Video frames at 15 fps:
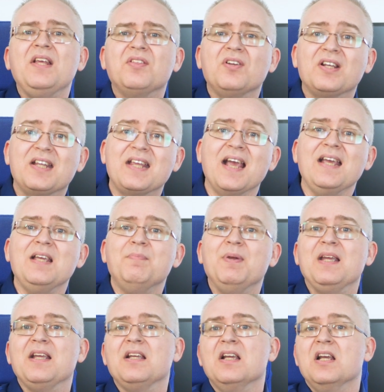that
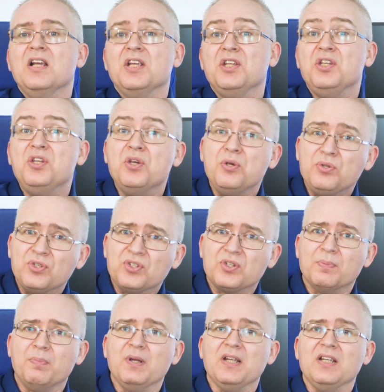gaming used
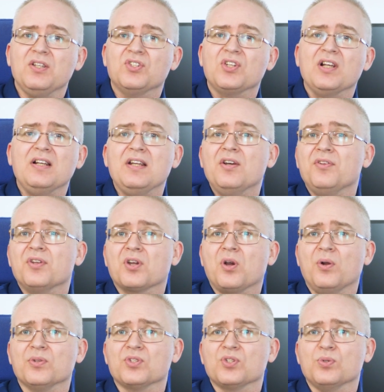to be, certainly on the
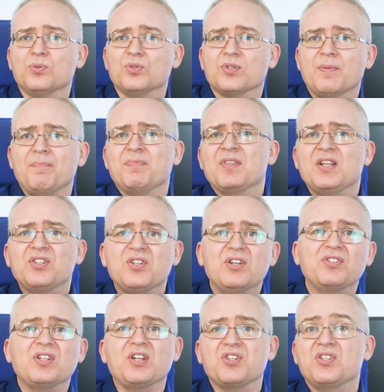consoles. There's no
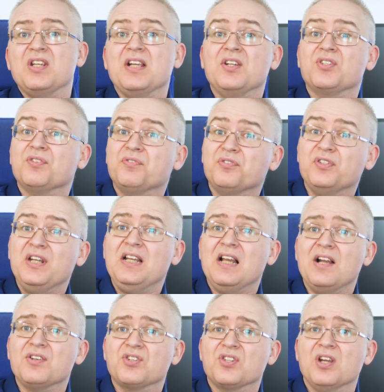such thing as a free
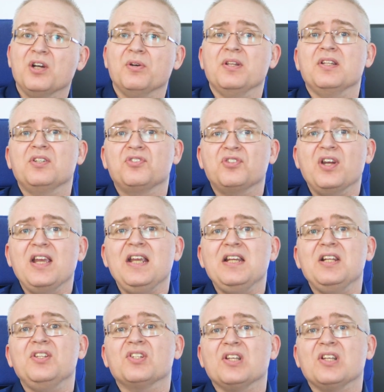lunch though, and the trade is